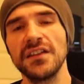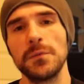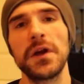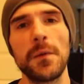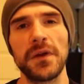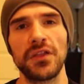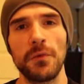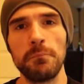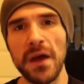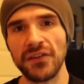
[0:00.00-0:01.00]
to becoming the
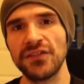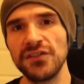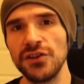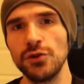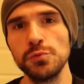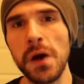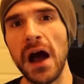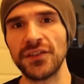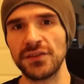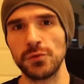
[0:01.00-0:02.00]
best you
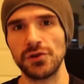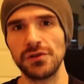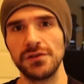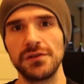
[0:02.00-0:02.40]
possible.